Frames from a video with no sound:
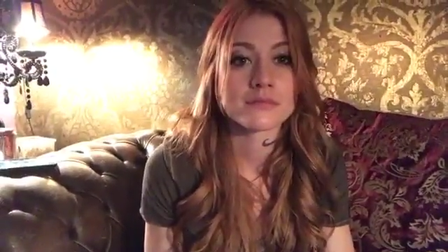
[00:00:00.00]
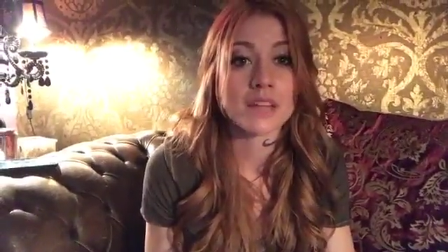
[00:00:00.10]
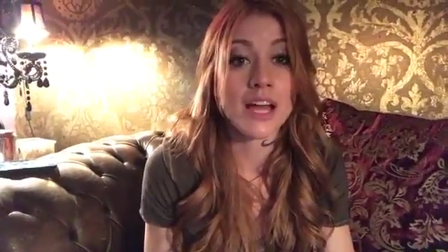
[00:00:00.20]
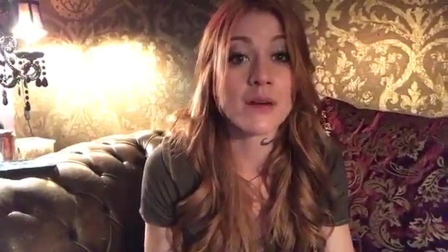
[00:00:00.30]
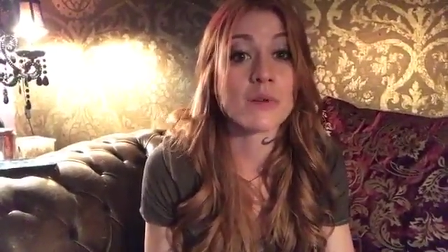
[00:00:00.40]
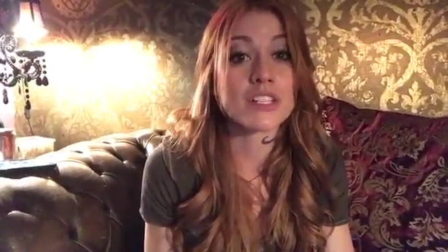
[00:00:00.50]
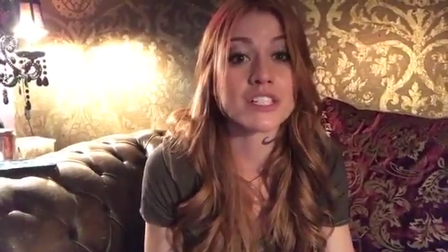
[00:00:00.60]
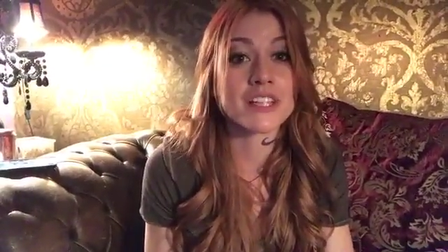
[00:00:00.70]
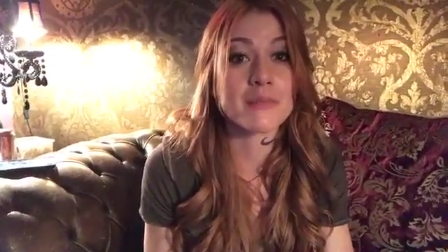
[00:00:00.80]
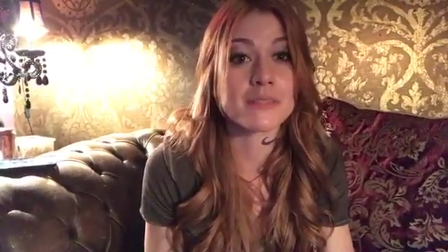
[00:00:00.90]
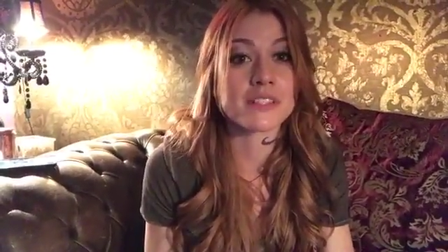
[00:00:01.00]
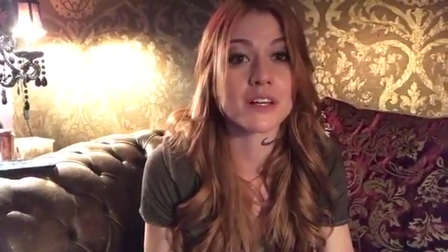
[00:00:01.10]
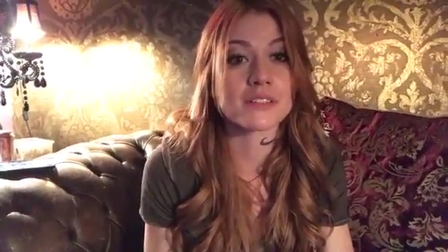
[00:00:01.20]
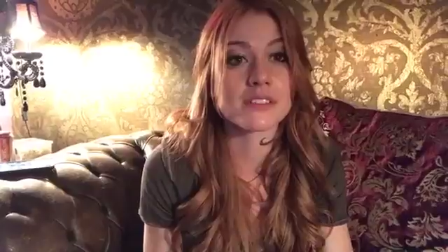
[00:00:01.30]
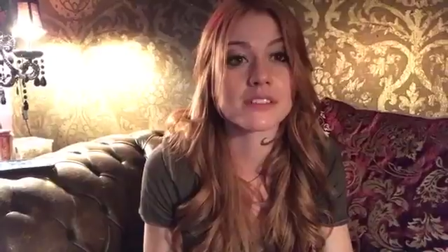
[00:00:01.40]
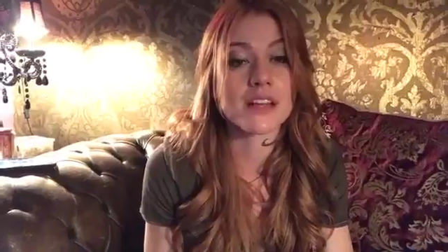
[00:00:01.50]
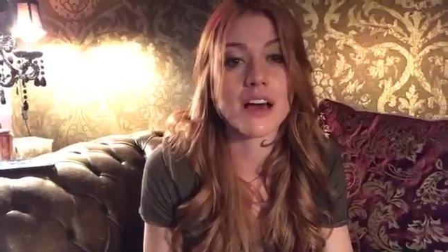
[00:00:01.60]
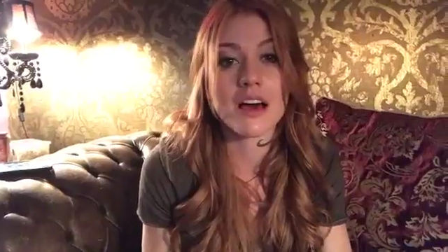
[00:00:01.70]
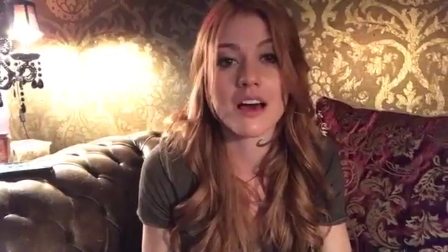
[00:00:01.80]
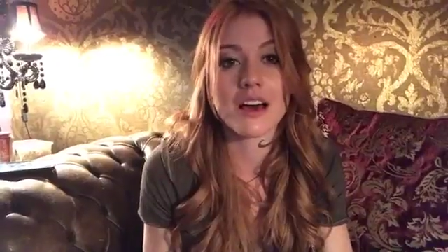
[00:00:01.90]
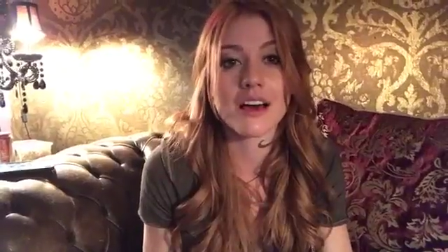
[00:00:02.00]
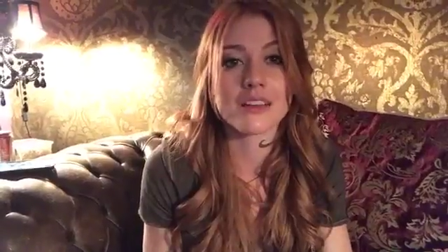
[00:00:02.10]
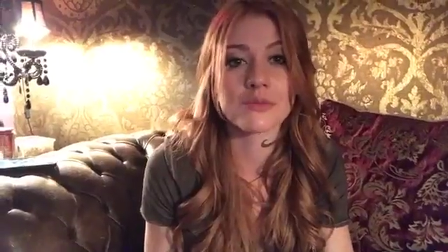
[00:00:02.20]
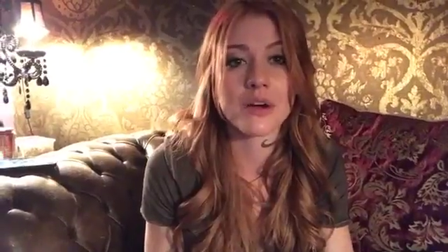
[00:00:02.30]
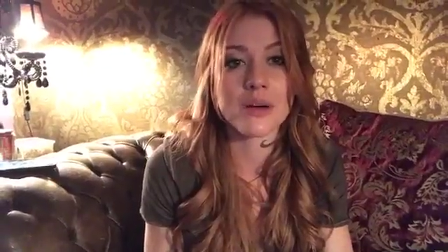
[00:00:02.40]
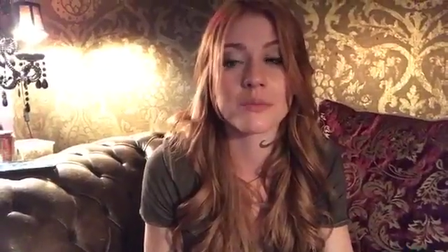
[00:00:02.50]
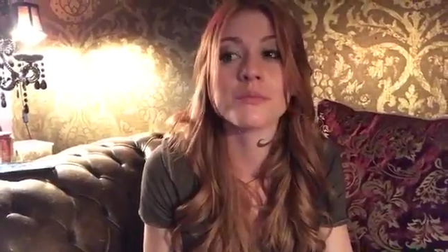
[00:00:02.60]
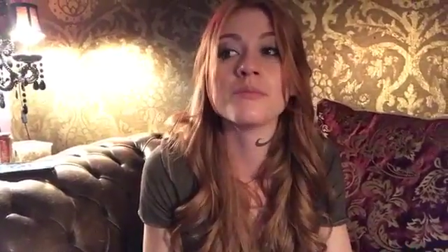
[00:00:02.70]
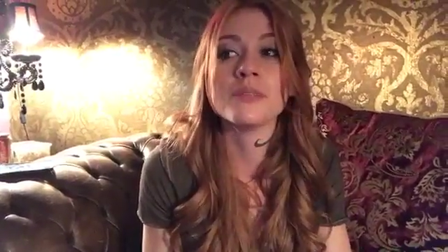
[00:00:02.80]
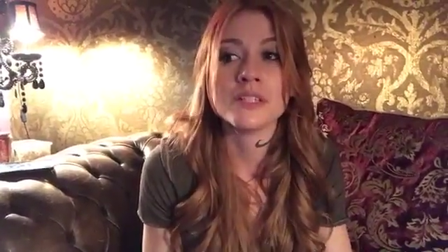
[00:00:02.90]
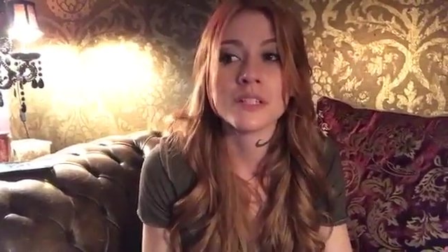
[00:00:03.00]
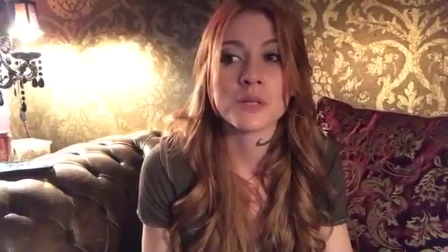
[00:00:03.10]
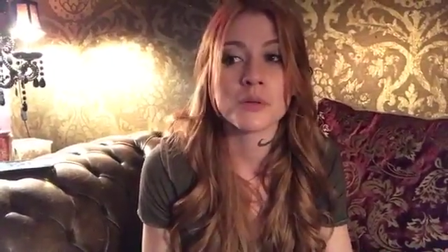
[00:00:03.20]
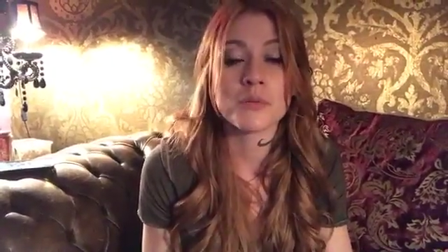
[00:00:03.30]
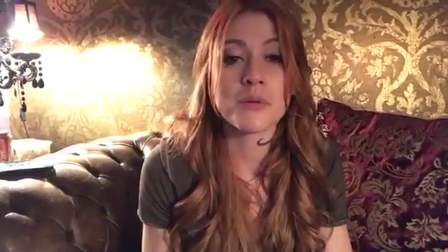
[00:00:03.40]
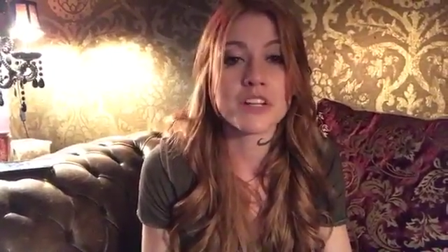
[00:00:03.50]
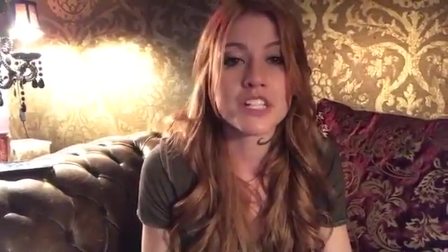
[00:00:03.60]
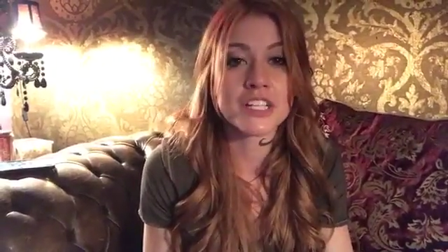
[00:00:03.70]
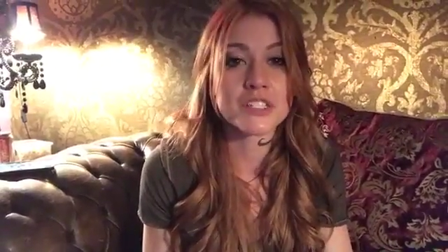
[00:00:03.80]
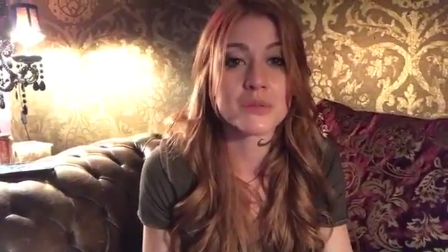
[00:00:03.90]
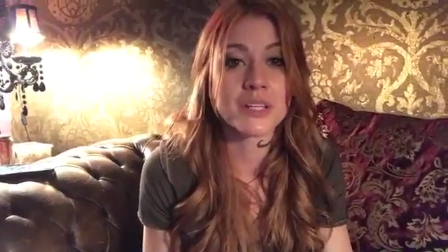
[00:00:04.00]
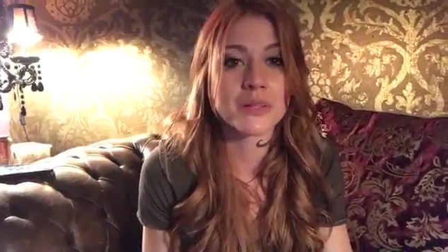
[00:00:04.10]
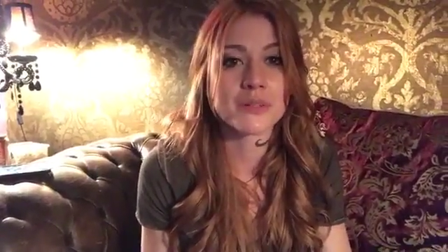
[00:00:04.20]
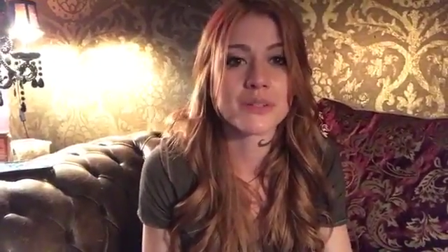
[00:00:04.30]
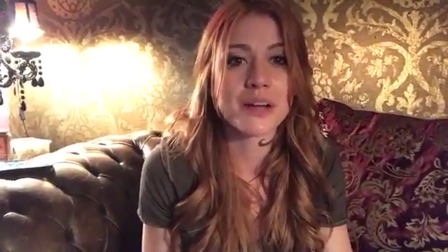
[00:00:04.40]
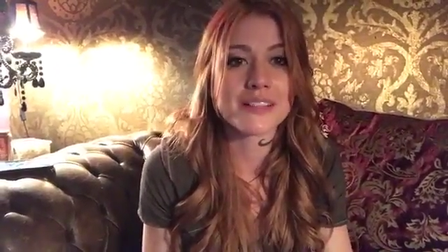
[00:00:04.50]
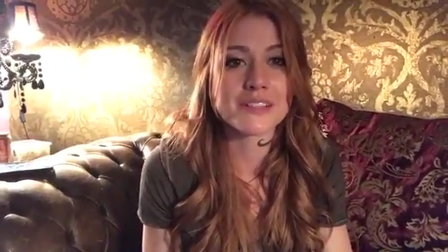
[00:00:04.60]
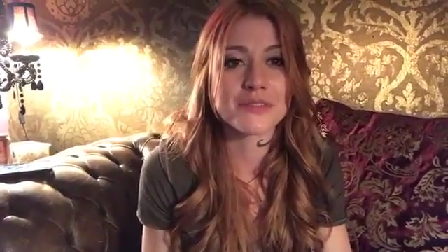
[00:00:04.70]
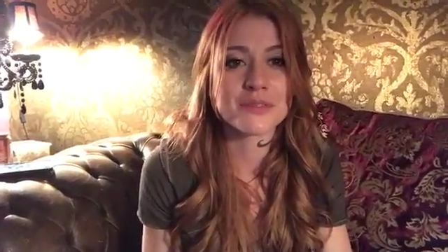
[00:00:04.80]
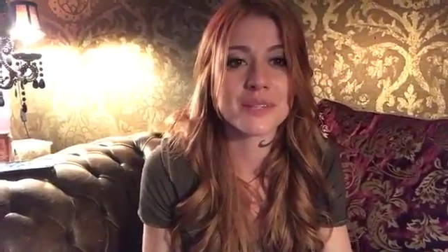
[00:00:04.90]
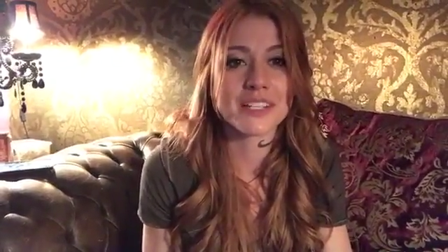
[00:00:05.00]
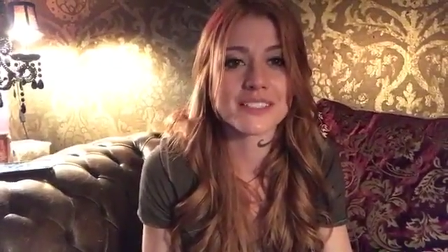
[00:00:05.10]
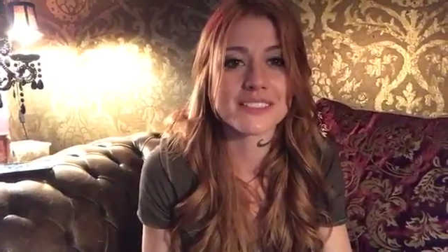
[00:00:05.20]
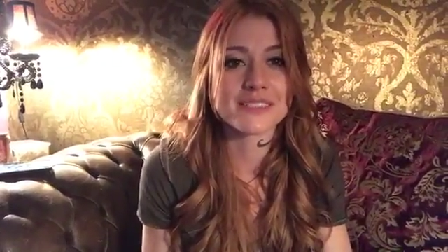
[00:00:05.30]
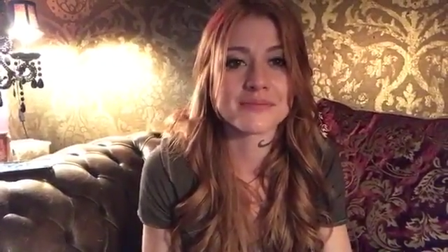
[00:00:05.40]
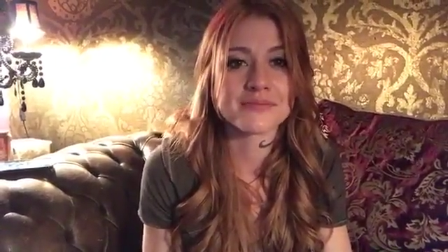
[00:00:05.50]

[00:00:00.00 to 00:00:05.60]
I am watching the episodes. We'll be watching and tweeting with you guys in a few minutes.